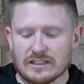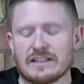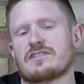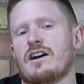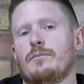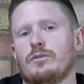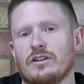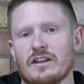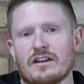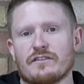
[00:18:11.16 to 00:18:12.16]

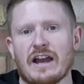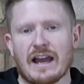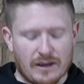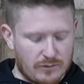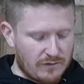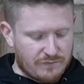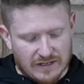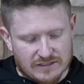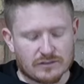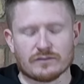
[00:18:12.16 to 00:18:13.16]
example of how
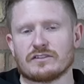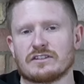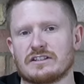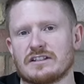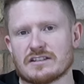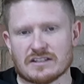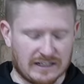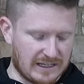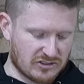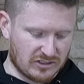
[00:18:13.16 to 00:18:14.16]
effective the dust
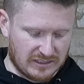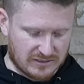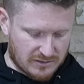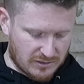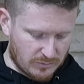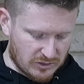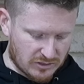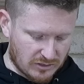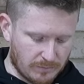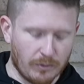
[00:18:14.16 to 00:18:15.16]
collection is. So we're just
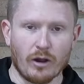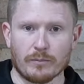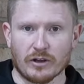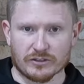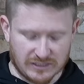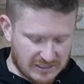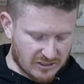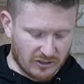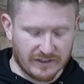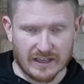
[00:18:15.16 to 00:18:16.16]
going to pop our
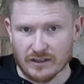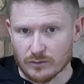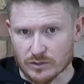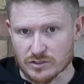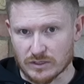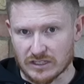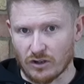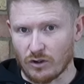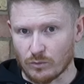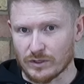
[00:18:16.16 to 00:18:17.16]
disc on there, which we
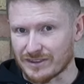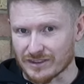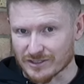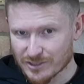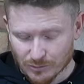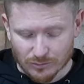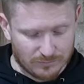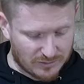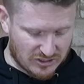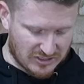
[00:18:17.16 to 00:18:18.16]
got with the tool,
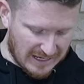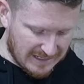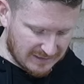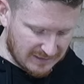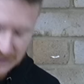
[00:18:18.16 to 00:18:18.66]
which is handy,